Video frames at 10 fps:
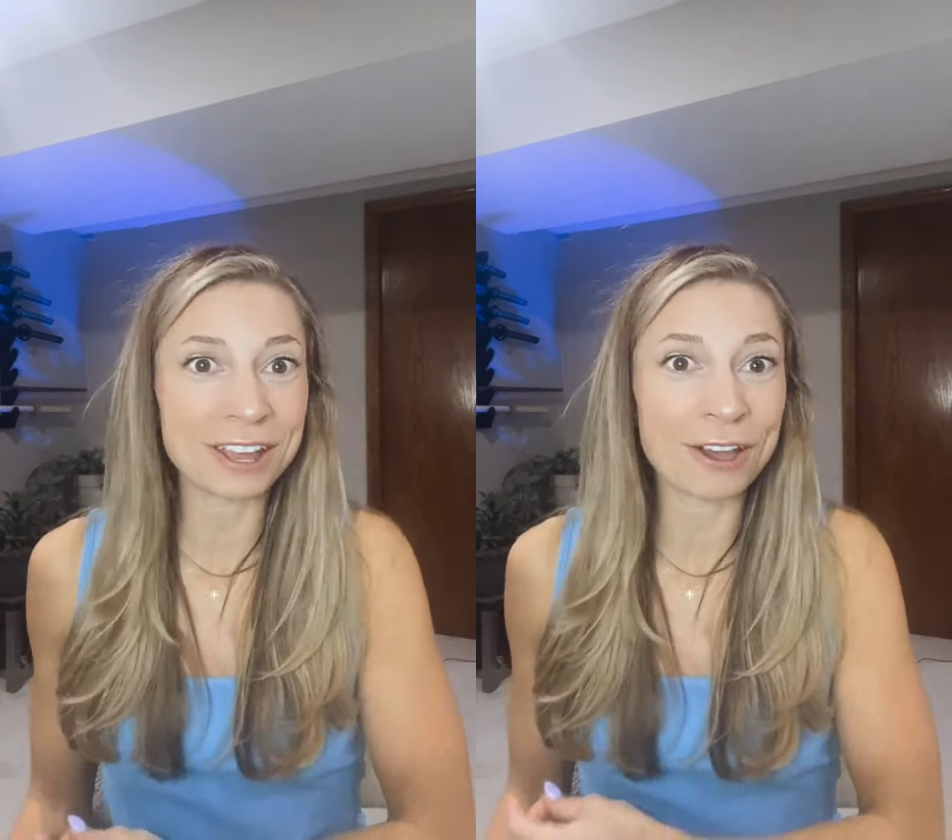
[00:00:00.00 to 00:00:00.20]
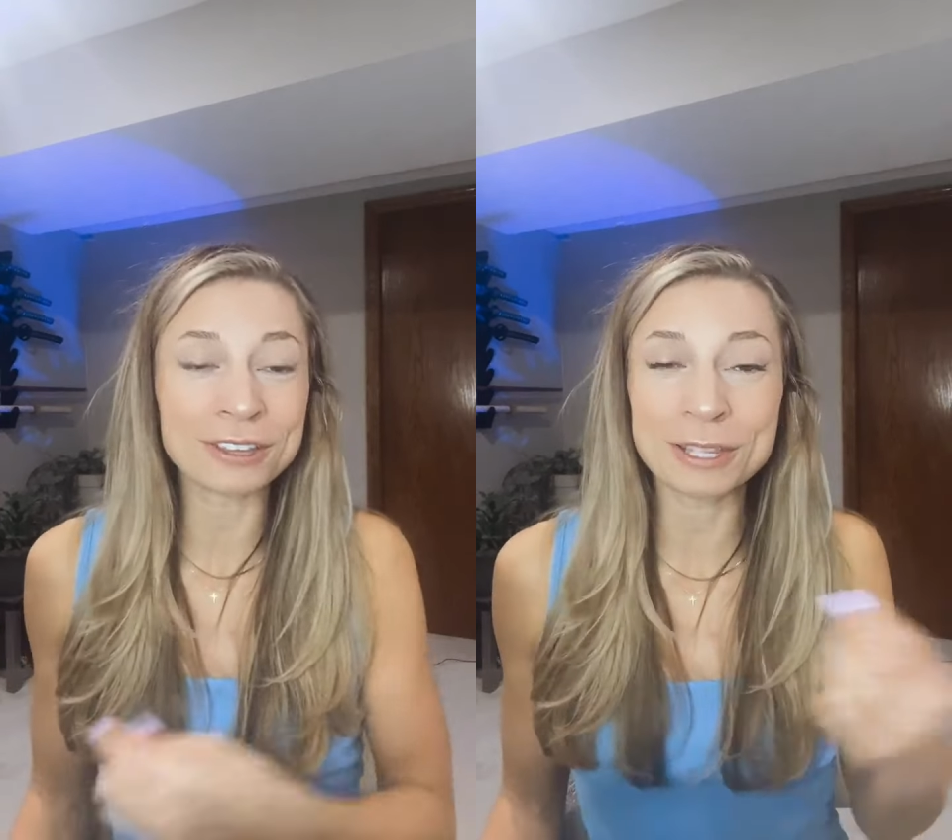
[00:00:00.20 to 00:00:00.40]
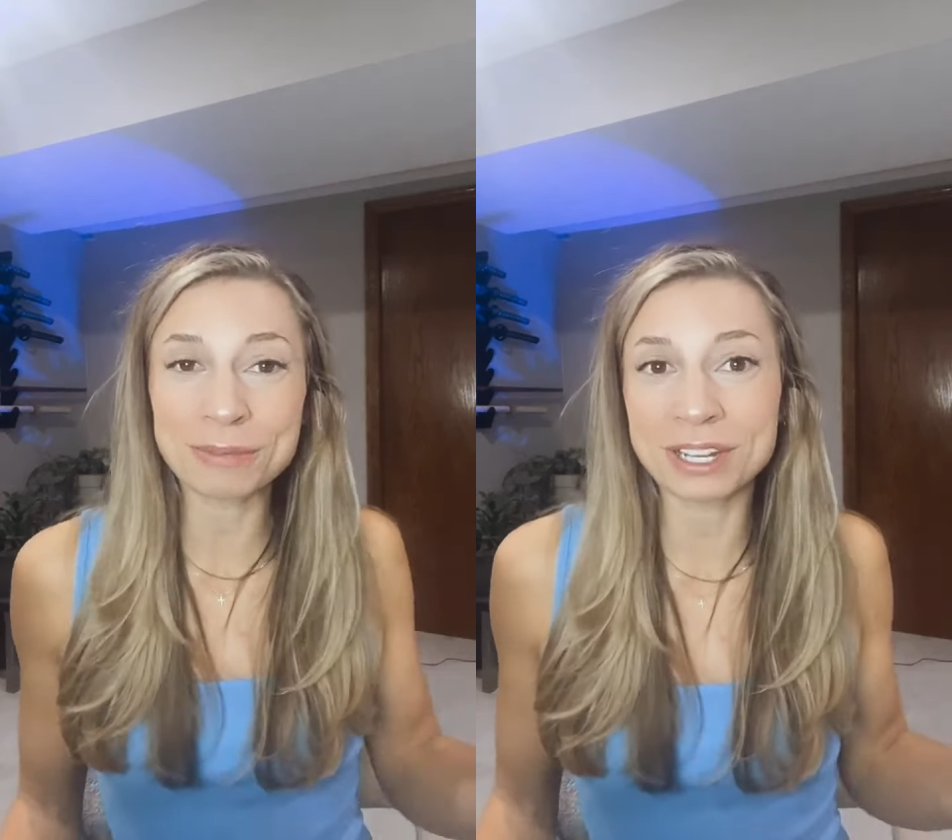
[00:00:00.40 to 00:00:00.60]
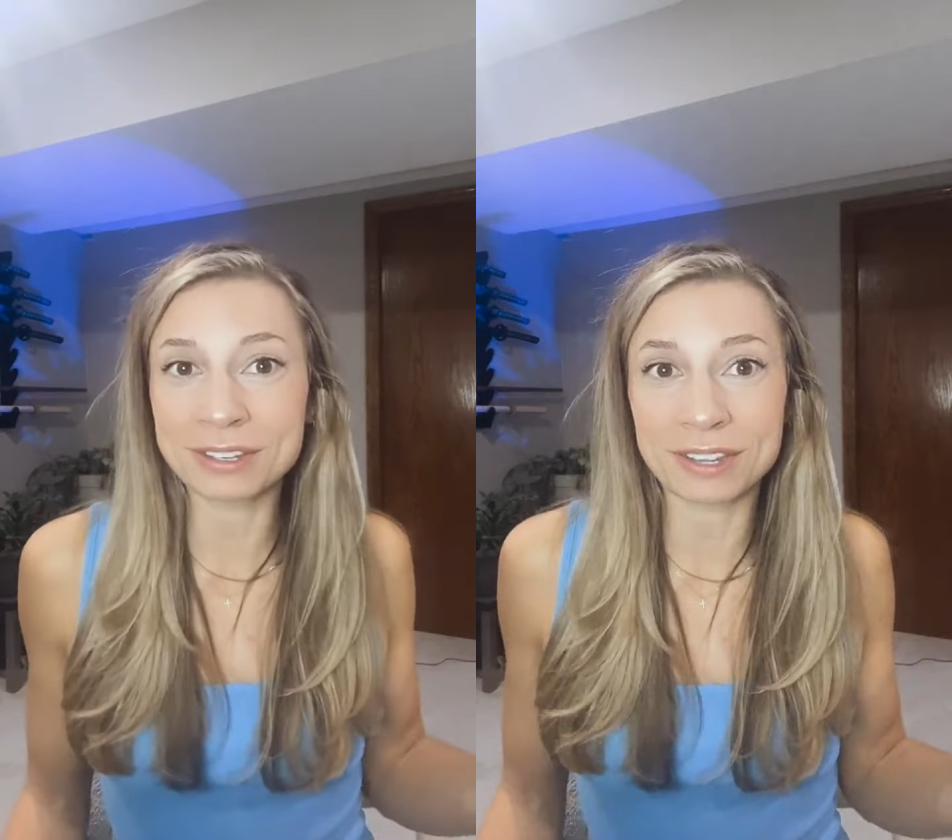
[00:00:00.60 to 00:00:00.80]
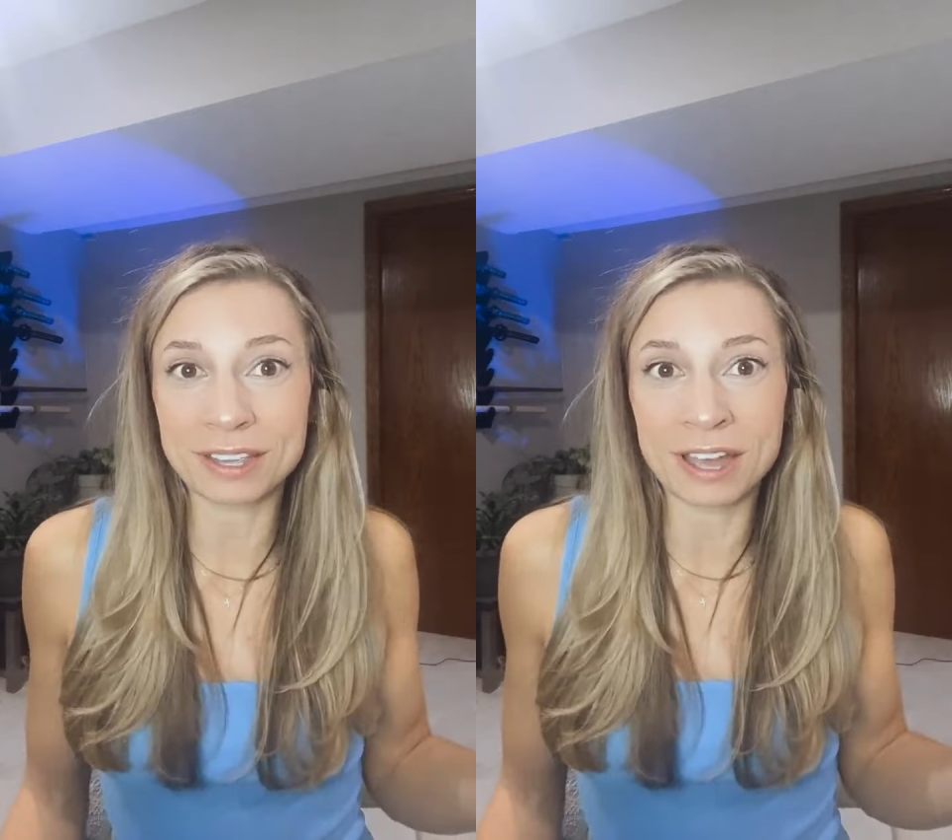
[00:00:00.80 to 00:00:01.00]
and
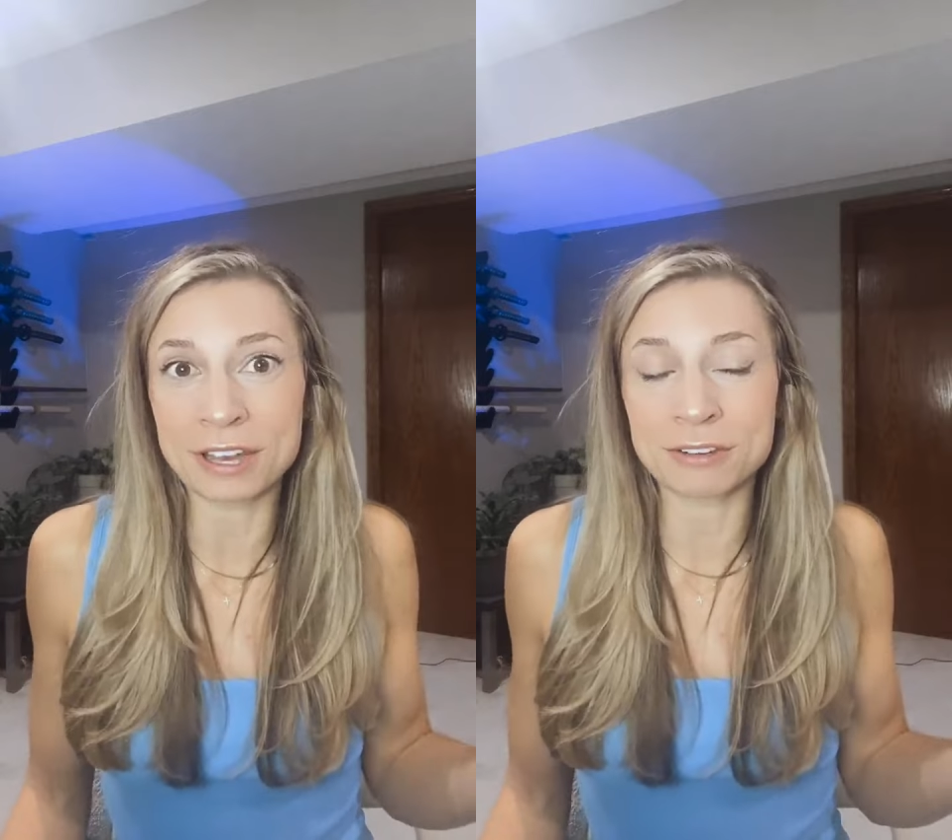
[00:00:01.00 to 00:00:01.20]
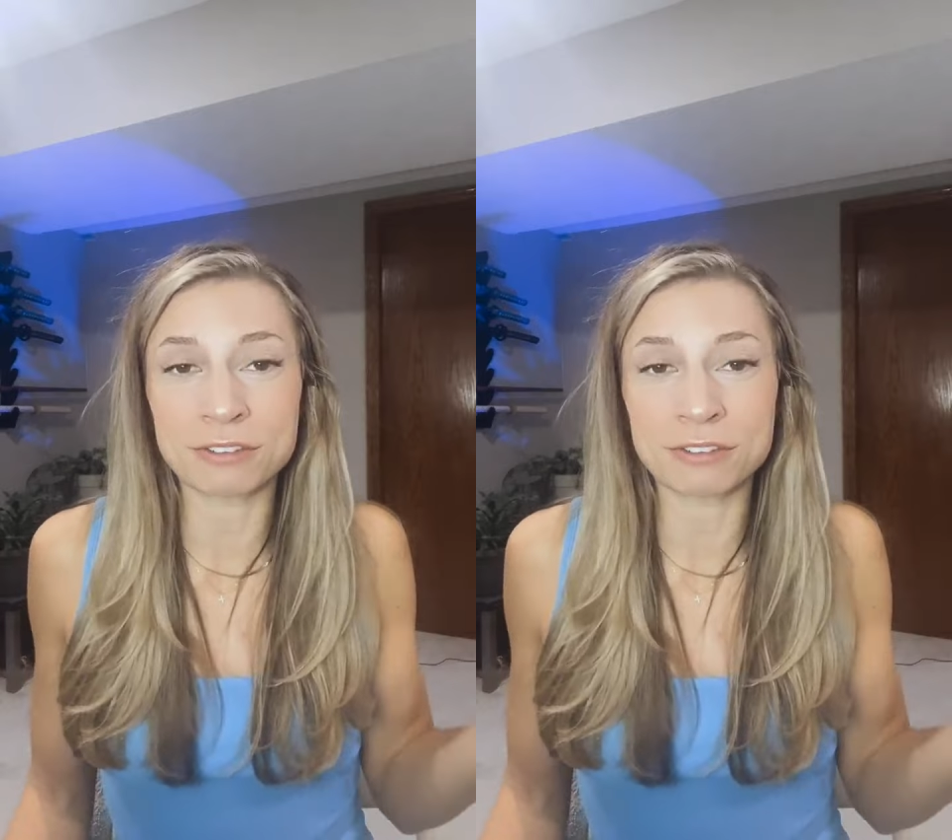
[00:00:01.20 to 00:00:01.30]
unlimited kind